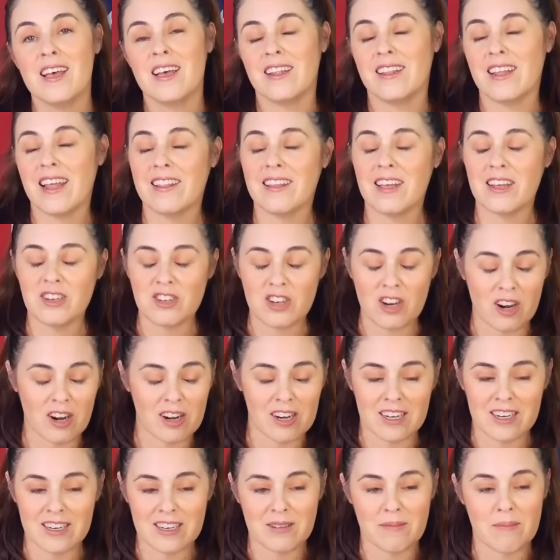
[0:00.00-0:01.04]
and then they
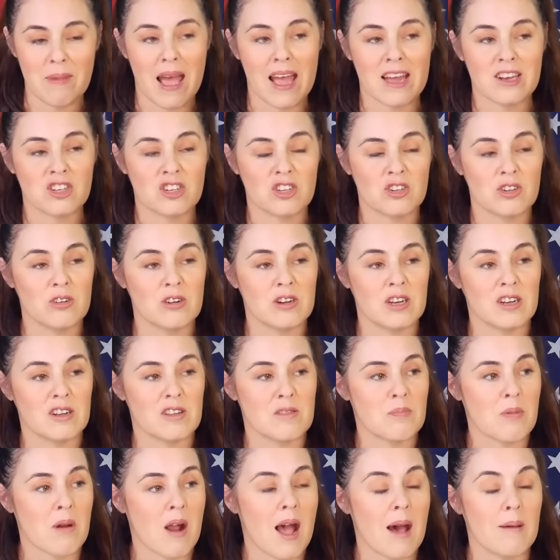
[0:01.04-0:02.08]
turn into mass
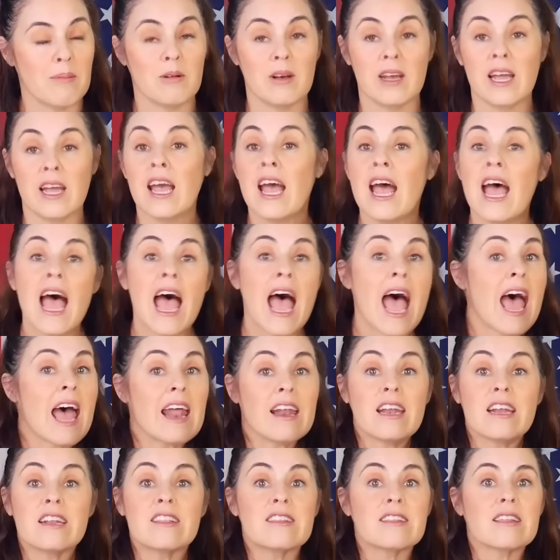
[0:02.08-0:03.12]
shootings probably
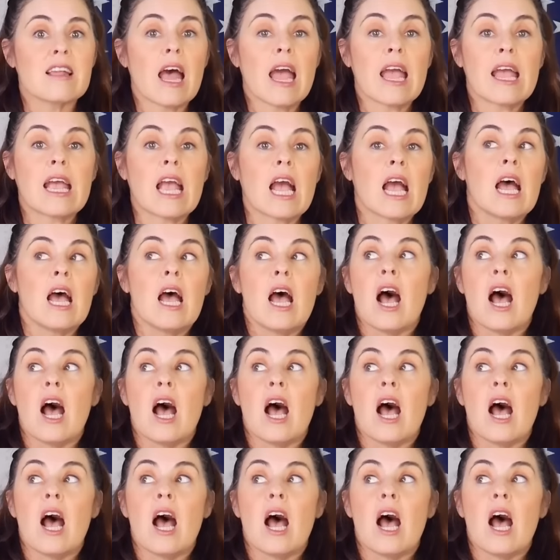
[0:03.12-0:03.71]
and it's like